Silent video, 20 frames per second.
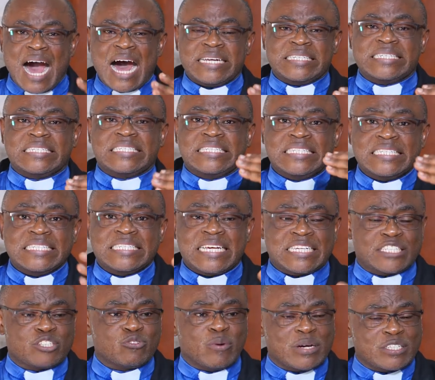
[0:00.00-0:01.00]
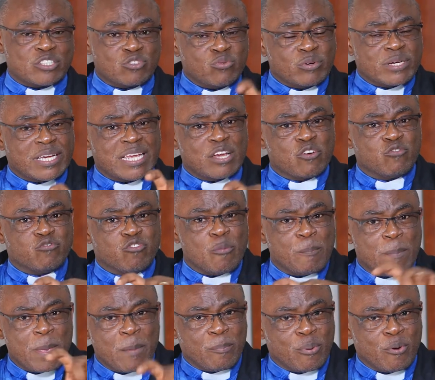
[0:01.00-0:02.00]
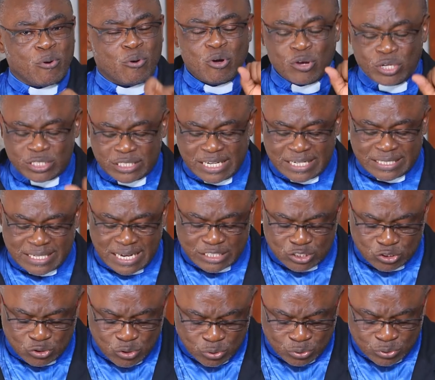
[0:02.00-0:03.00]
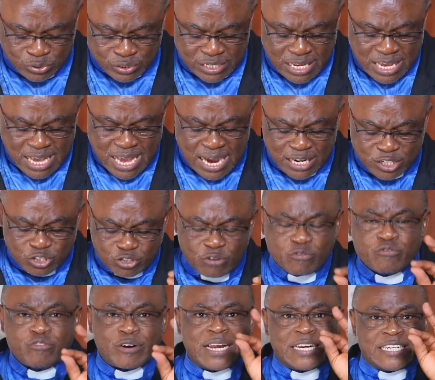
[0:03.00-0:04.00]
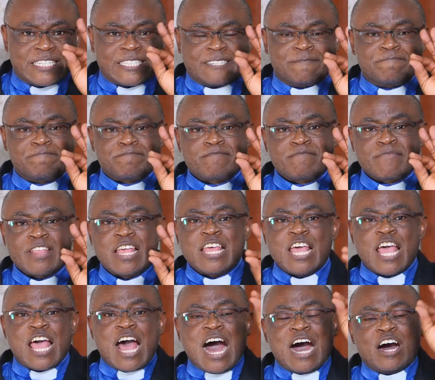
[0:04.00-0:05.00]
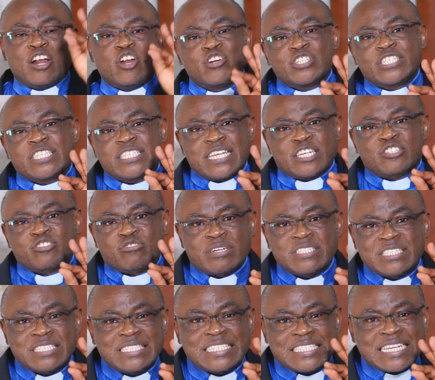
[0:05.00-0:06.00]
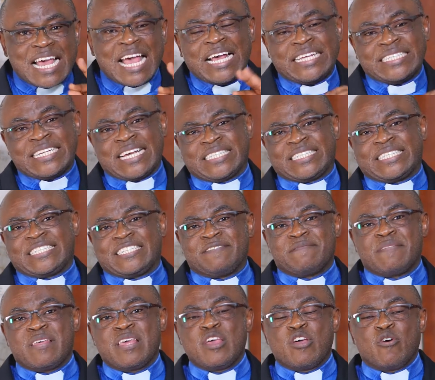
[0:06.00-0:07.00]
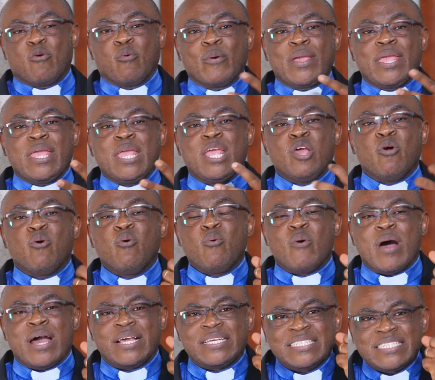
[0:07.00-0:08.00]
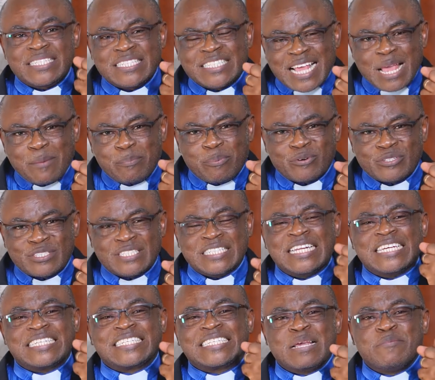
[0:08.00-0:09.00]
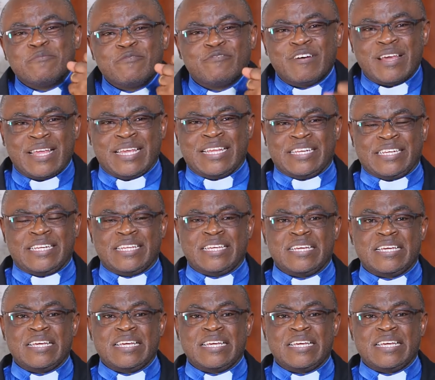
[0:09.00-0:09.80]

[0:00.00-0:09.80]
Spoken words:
and Jesus was looking for people such as those. And so, friends, our Lord Jesus Christ desires us, we who are his disciples in the same vein,